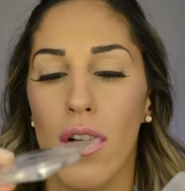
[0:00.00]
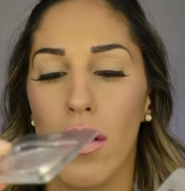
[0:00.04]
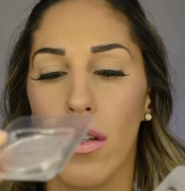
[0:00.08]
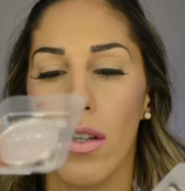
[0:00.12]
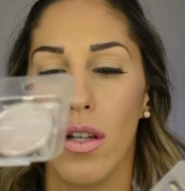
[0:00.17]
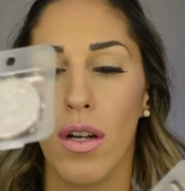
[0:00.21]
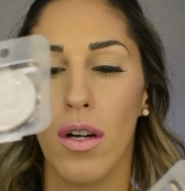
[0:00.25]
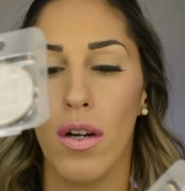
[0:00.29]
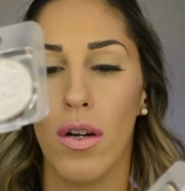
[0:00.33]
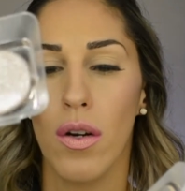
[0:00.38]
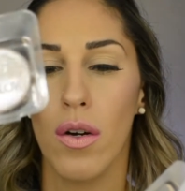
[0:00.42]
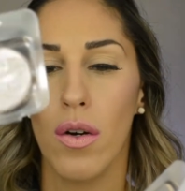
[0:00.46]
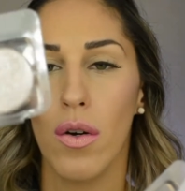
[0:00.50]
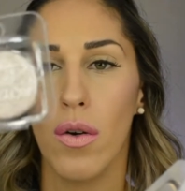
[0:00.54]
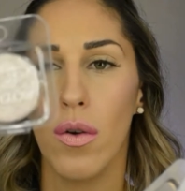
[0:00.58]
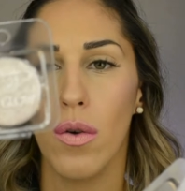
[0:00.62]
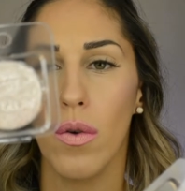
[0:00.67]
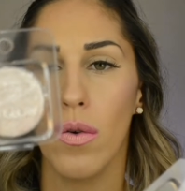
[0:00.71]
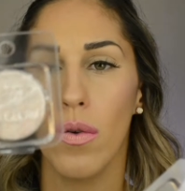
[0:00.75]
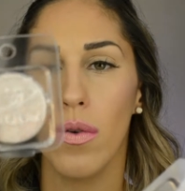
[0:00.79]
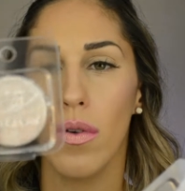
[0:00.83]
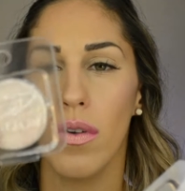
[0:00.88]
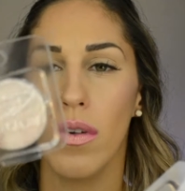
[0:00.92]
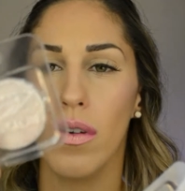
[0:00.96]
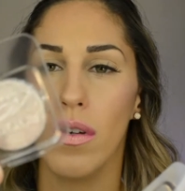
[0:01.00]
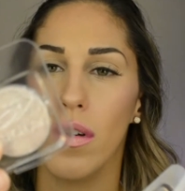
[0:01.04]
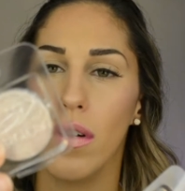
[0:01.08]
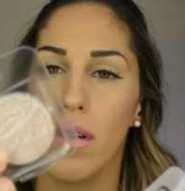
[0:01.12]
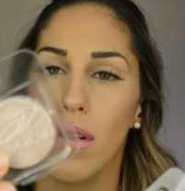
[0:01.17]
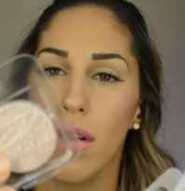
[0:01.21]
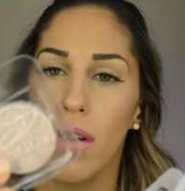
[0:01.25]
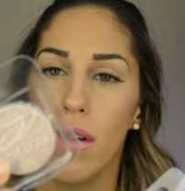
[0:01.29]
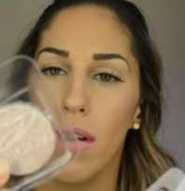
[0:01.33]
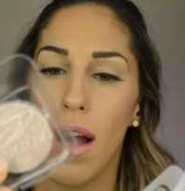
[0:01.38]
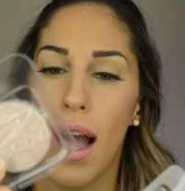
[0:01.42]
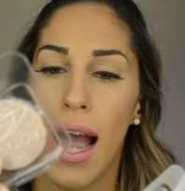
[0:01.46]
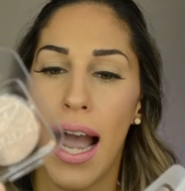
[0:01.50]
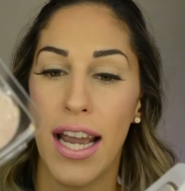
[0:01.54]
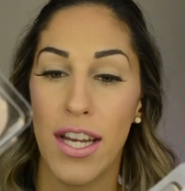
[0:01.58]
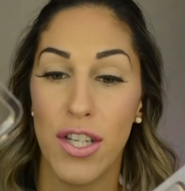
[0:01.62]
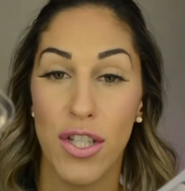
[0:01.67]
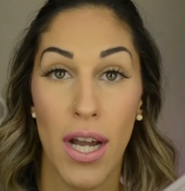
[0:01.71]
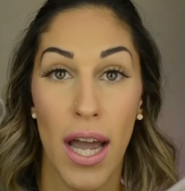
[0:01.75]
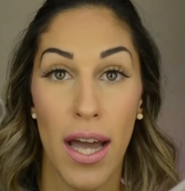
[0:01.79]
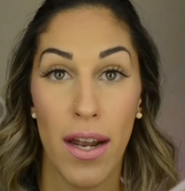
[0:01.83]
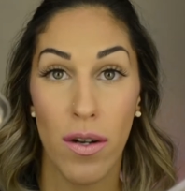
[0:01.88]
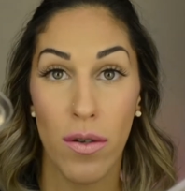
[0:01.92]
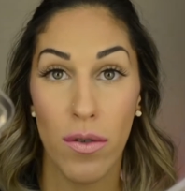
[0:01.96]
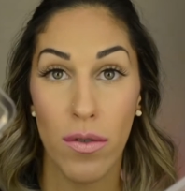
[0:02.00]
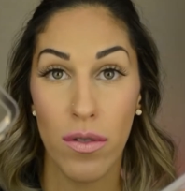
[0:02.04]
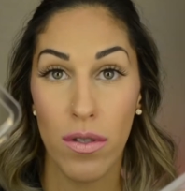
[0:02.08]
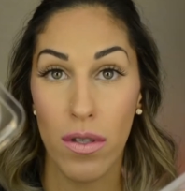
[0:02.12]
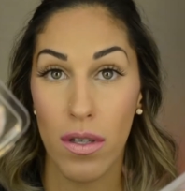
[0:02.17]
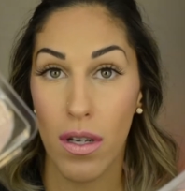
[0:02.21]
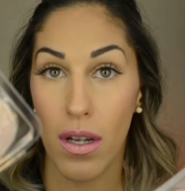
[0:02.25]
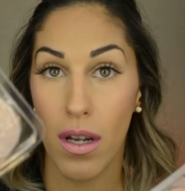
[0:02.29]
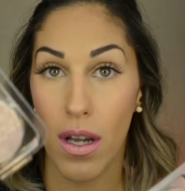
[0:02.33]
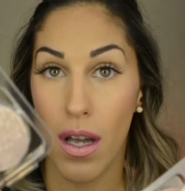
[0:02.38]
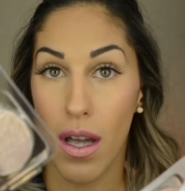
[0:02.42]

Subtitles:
Glow eyeshadows.